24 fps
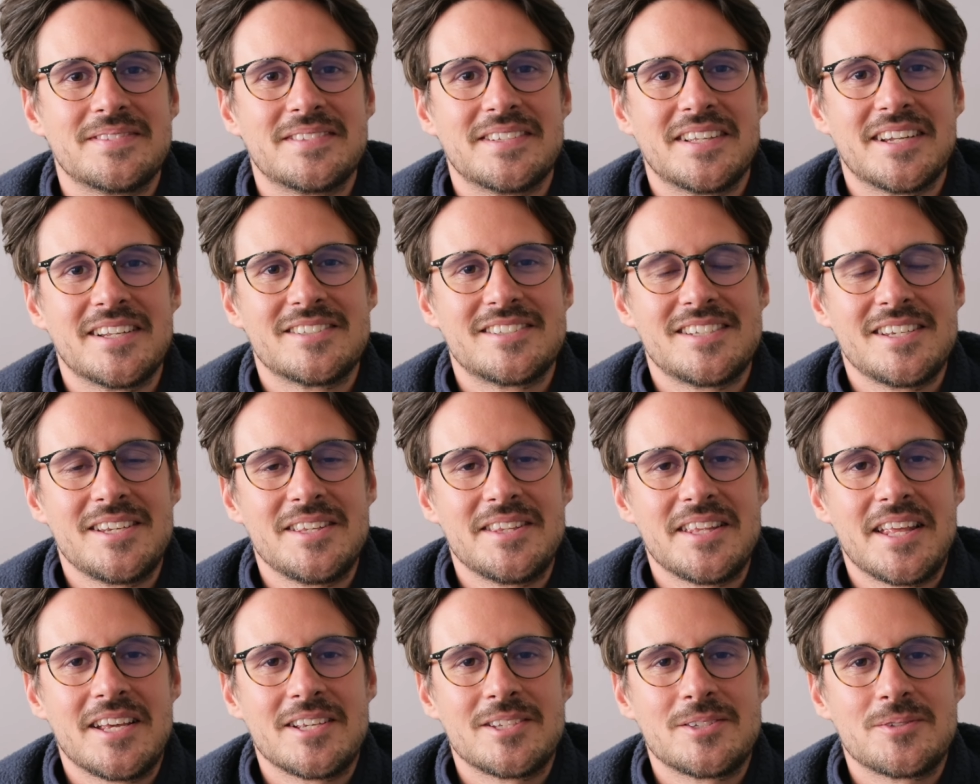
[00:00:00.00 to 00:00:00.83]
and I'll see you
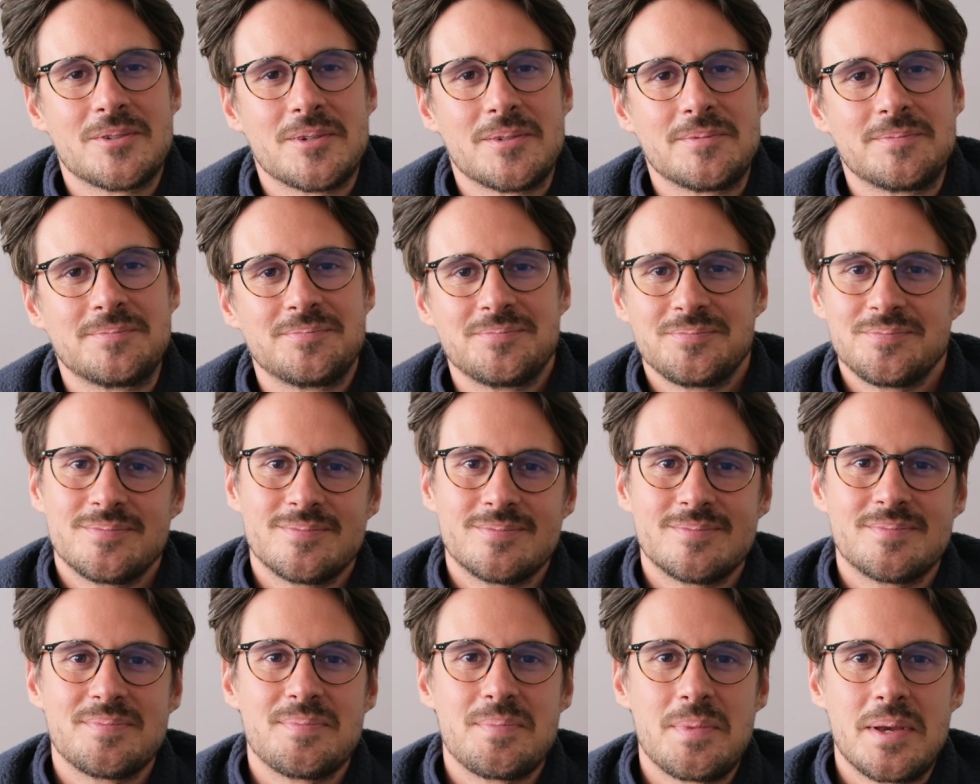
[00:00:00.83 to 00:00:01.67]
in the next one.
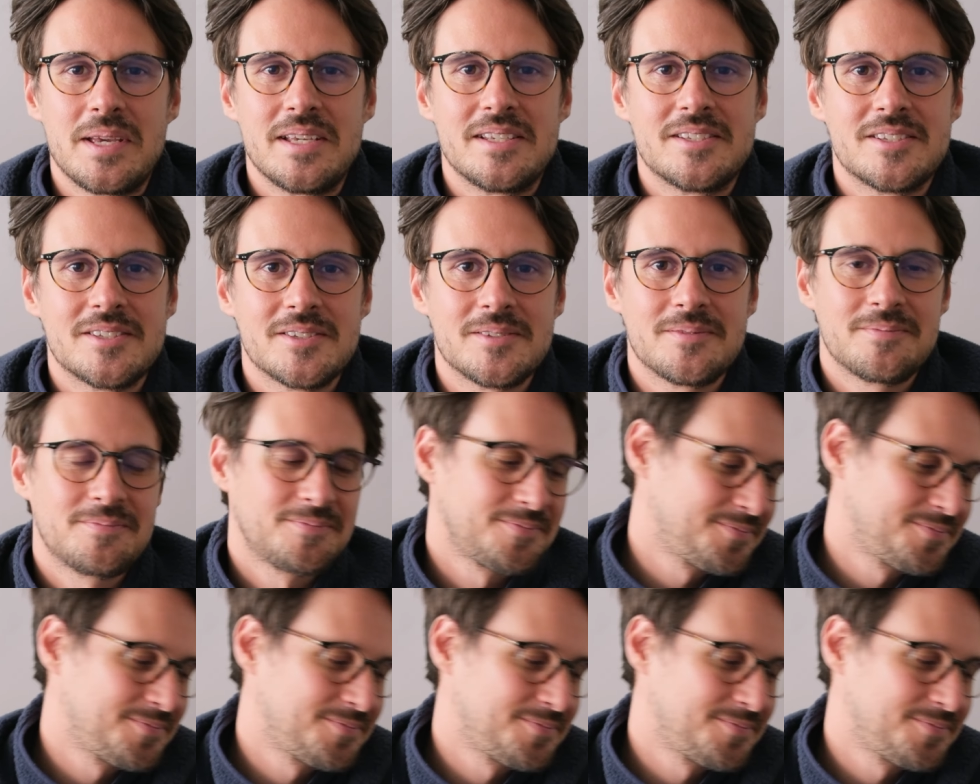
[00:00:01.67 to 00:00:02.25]
Peace.